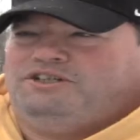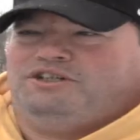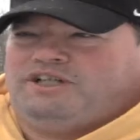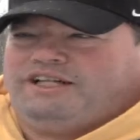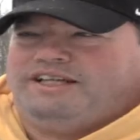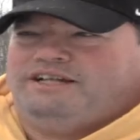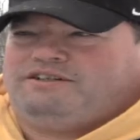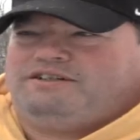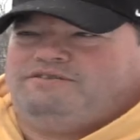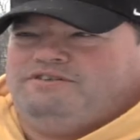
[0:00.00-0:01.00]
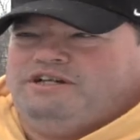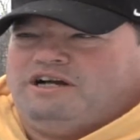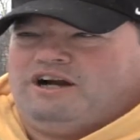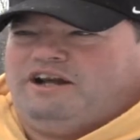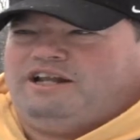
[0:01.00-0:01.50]
look like they
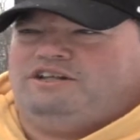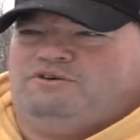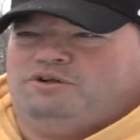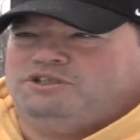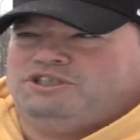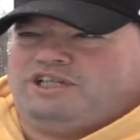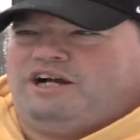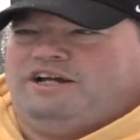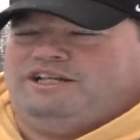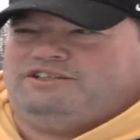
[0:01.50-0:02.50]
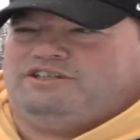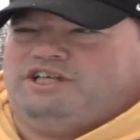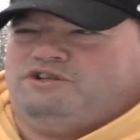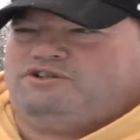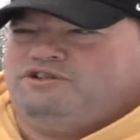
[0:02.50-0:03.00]
are hitting the roads as, as they
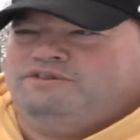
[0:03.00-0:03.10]
used to.